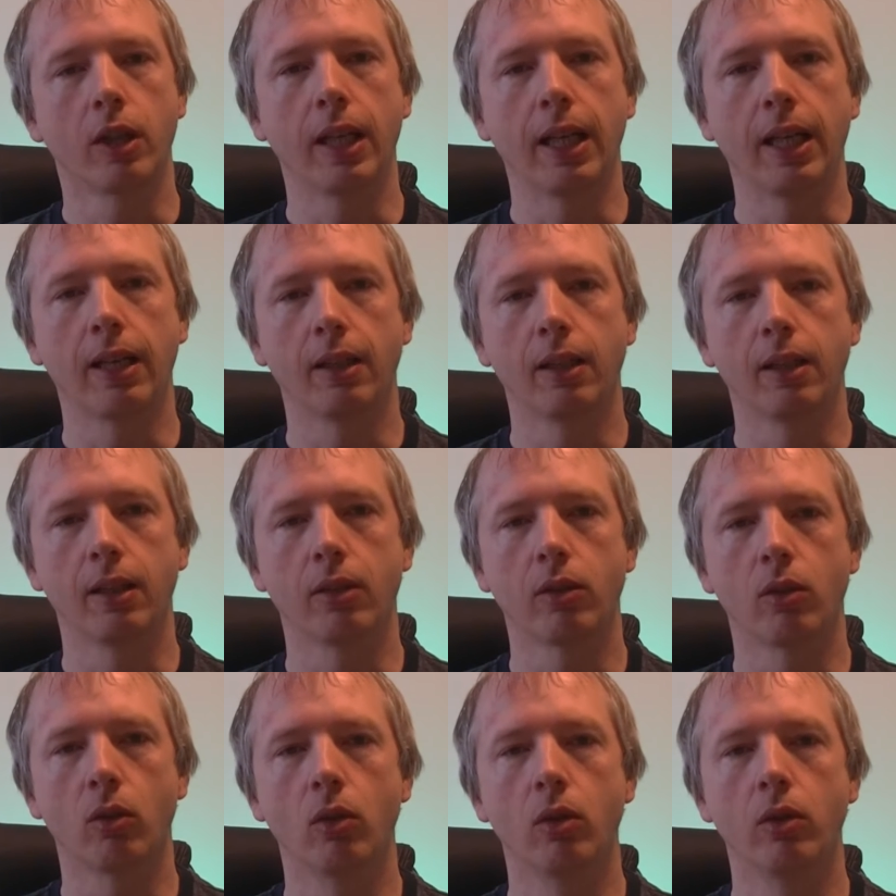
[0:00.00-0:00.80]
created
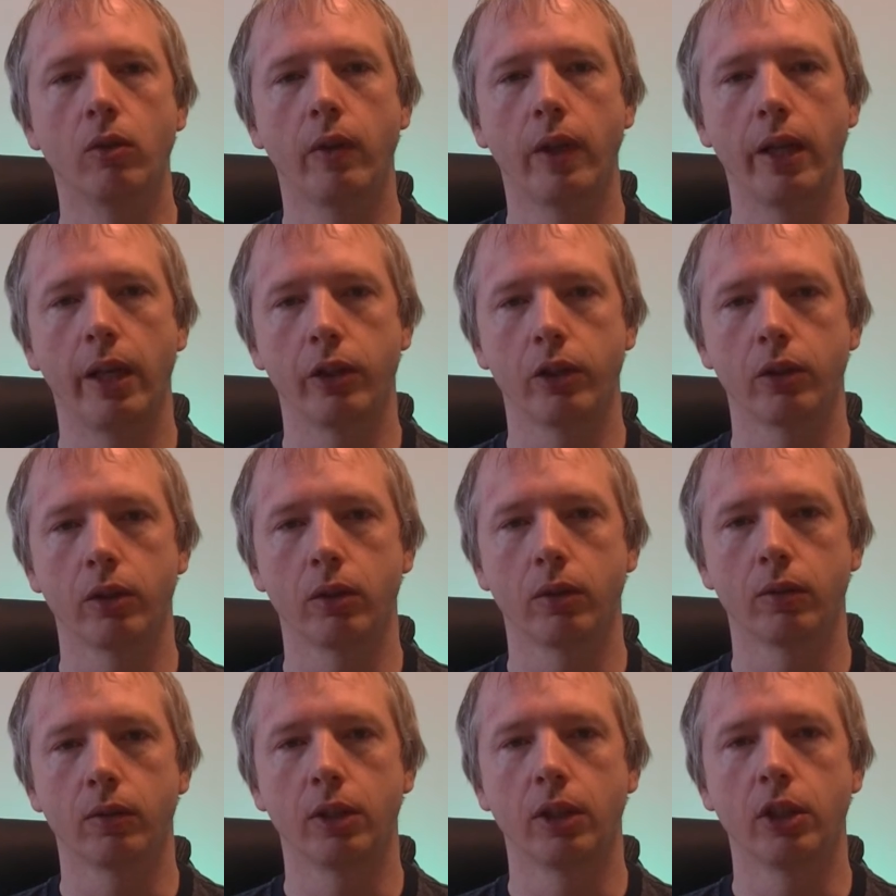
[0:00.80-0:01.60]
its own version
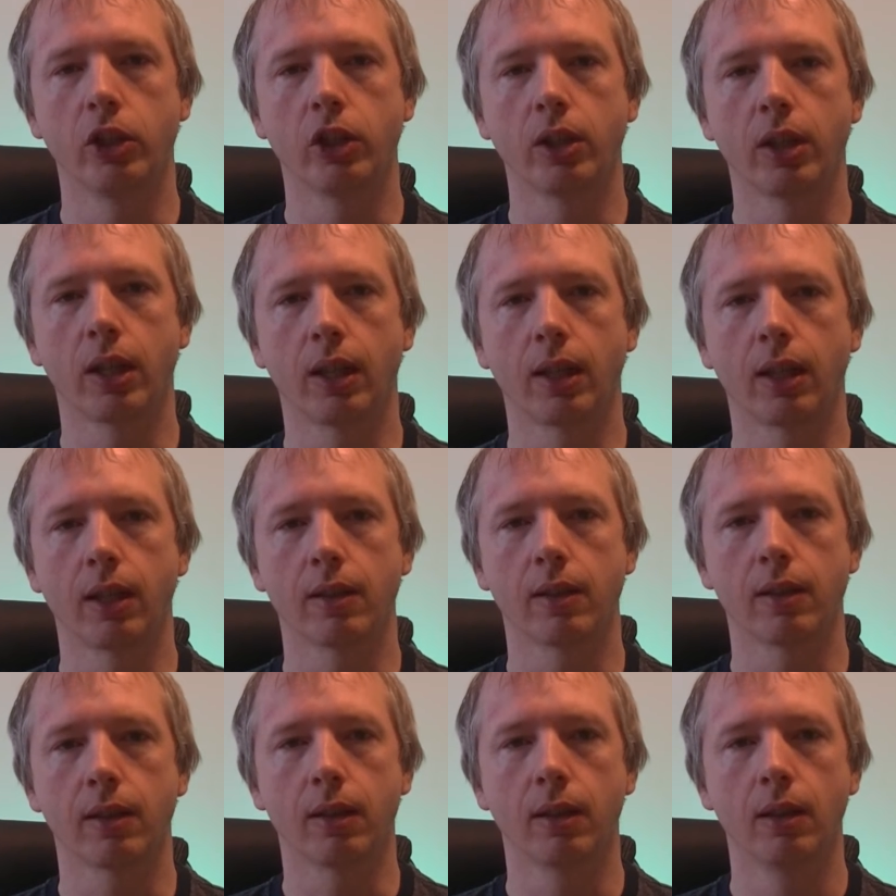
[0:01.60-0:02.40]
of the digital
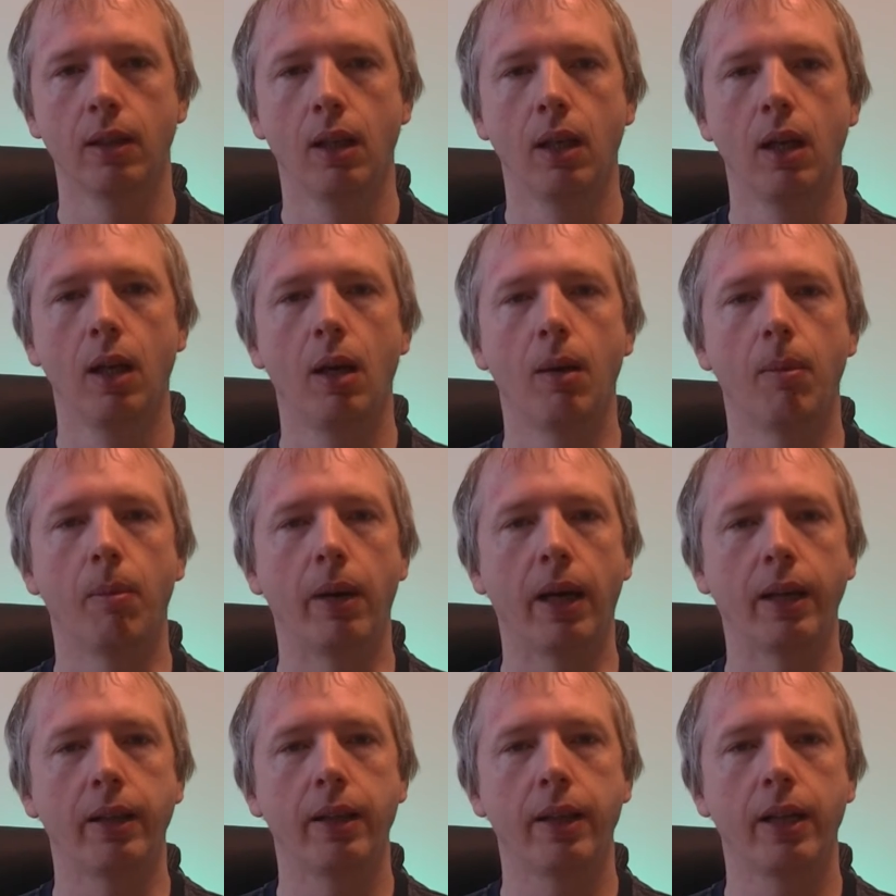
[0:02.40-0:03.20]
cassette,
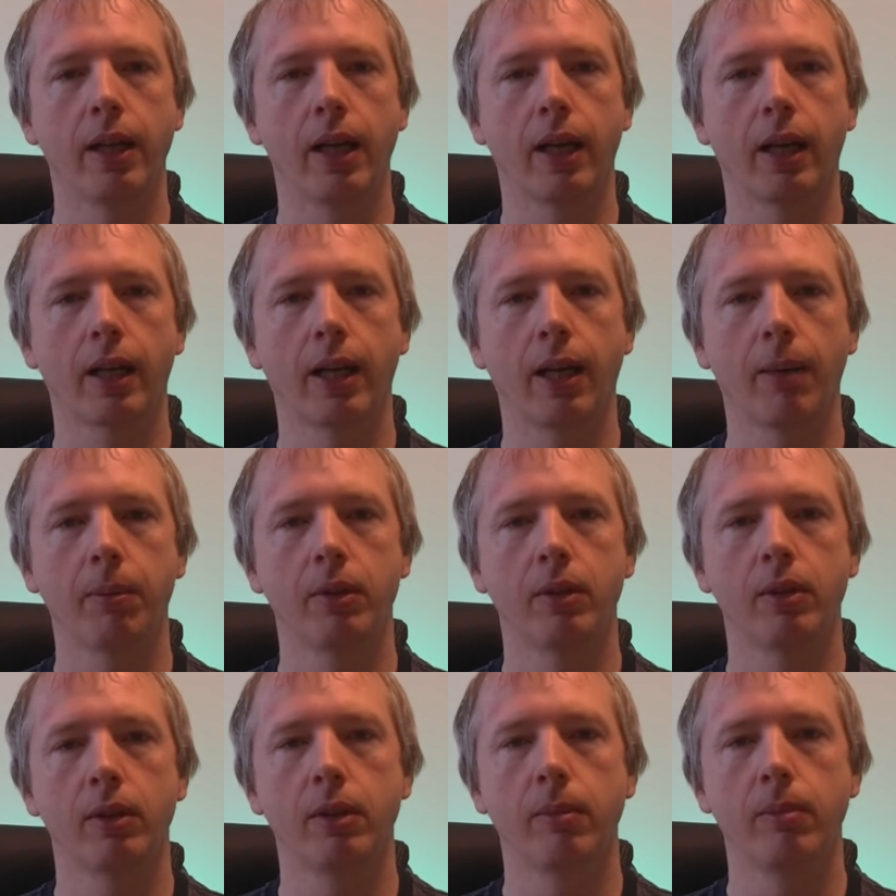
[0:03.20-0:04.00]
but they are
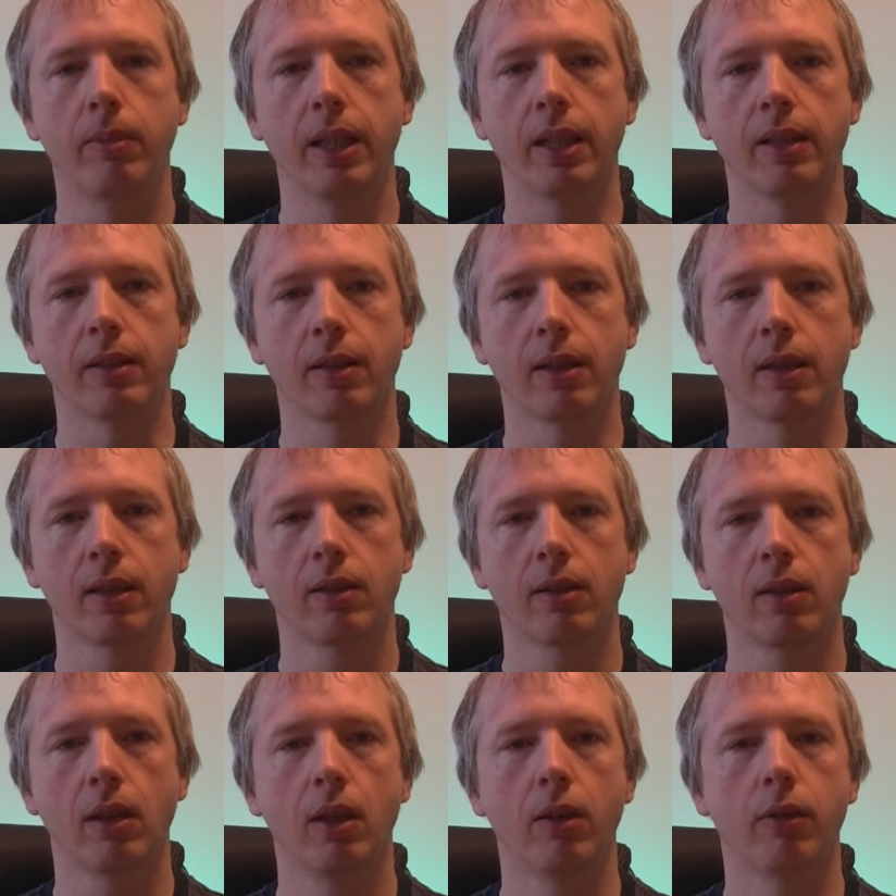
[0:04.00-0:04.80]
kept the
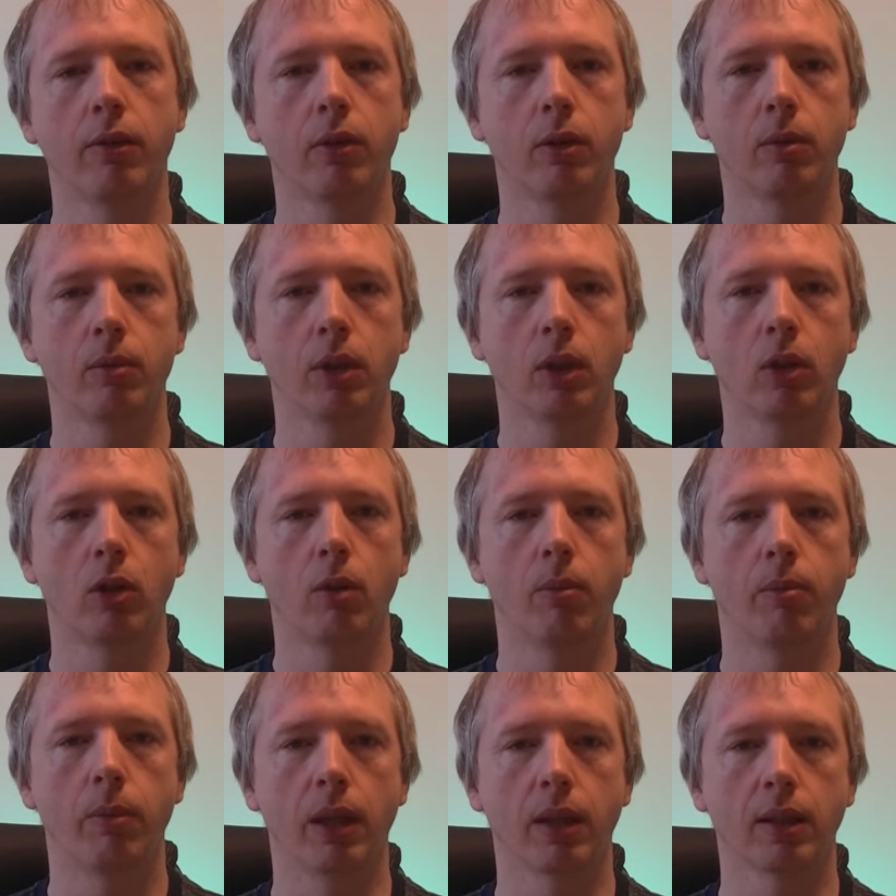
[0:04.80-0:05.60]
basics from the
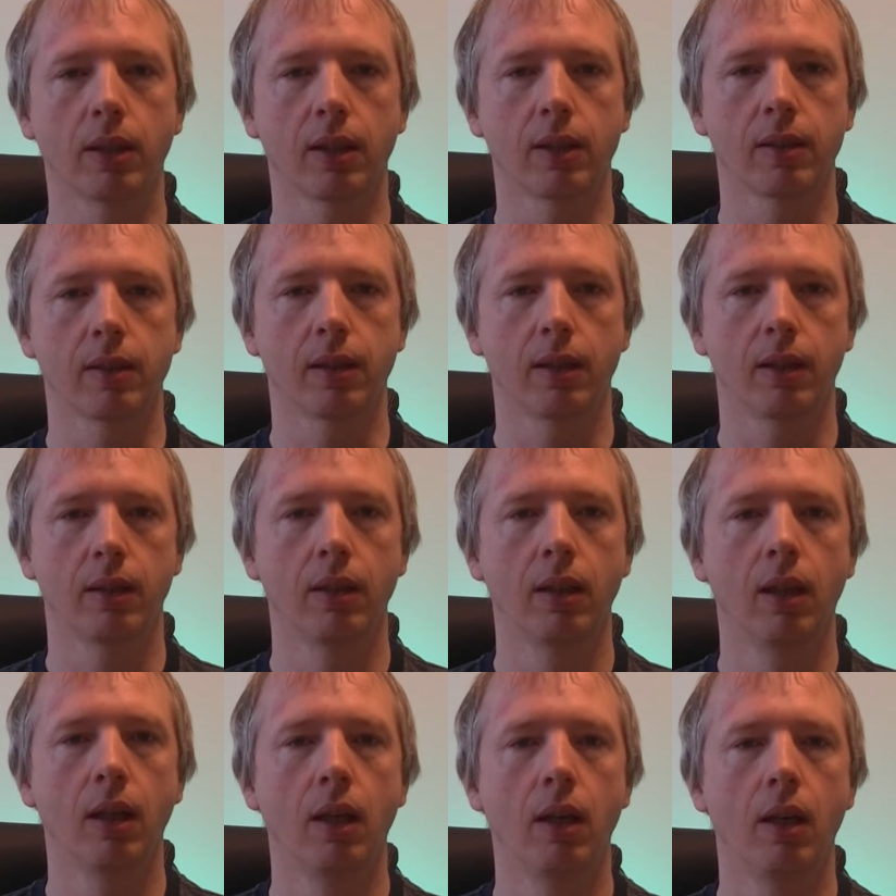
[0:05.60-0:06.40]
compact cassette,